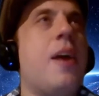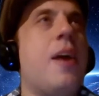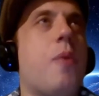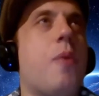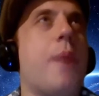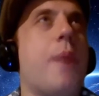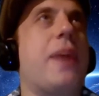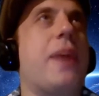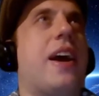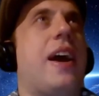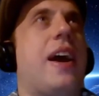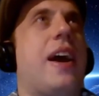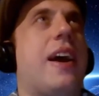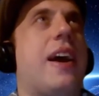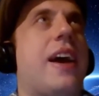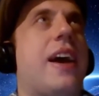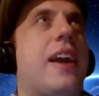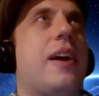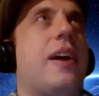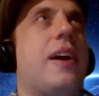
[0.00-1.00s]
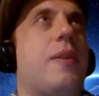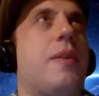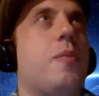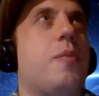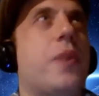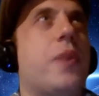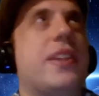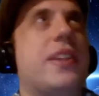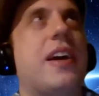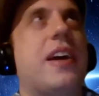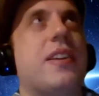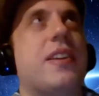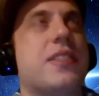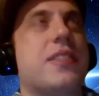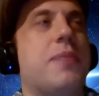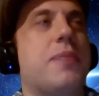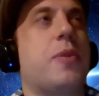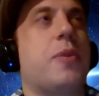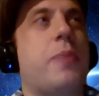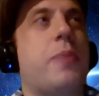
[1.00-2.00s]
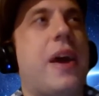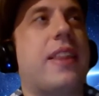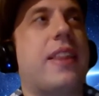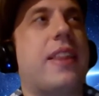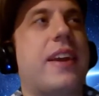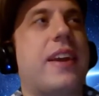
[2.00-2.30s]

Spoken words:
well, I mean, I kind of went down a similar path.